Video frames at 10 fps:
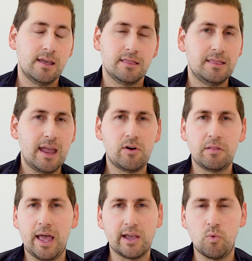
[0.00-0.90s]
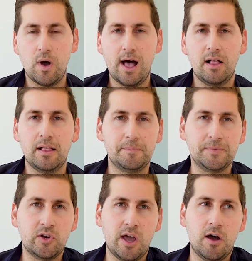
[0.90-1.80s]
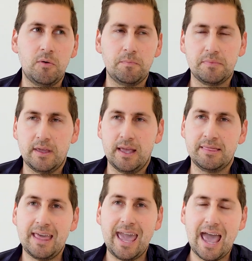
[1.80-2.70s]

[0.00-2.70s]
they're like, well, they